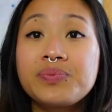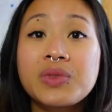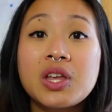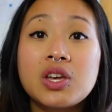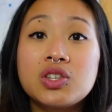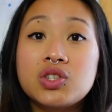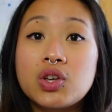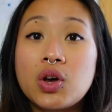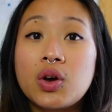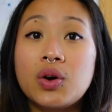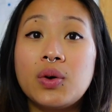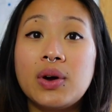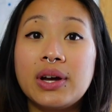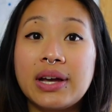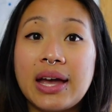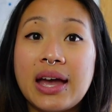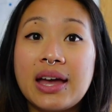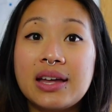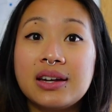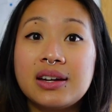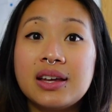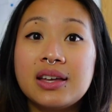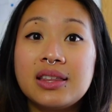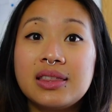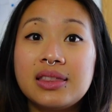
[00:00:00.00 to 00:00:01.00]
So
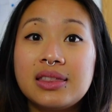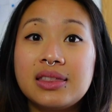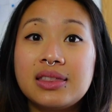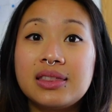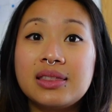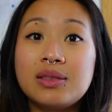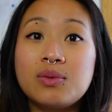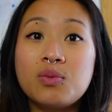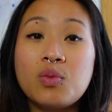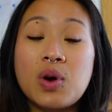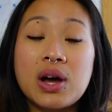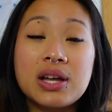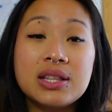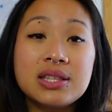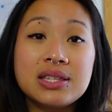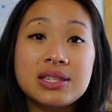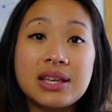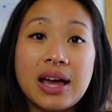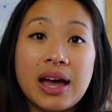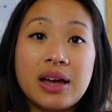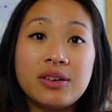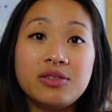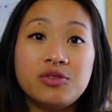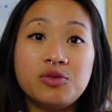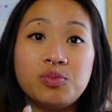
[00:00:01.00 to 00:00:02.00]
again, once
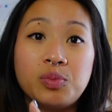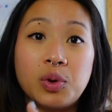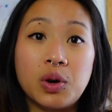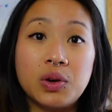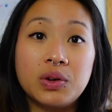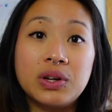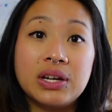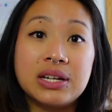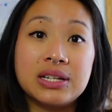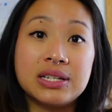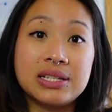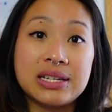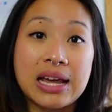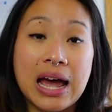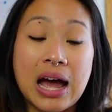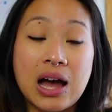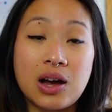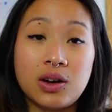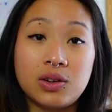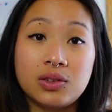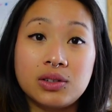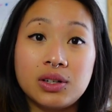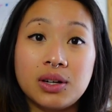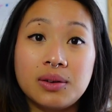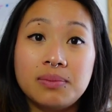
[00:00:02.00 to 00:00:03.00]
I've broken
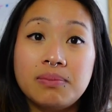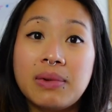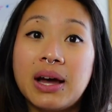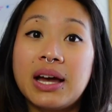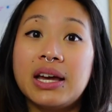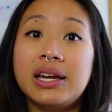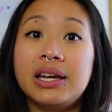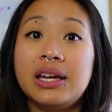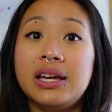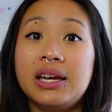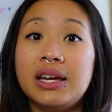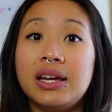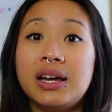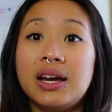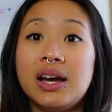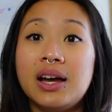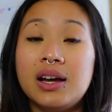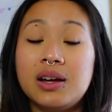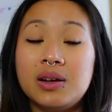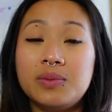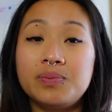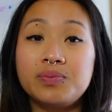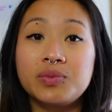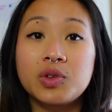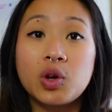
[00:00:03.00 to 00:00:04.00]
down
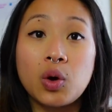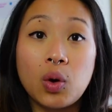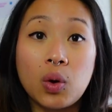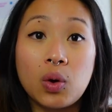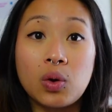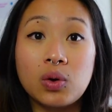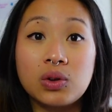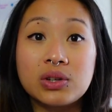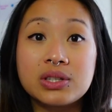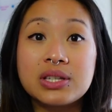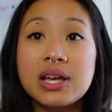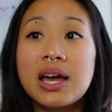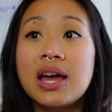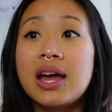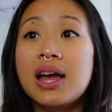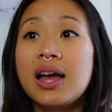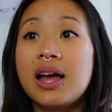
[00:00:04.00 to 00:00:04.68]
my goals,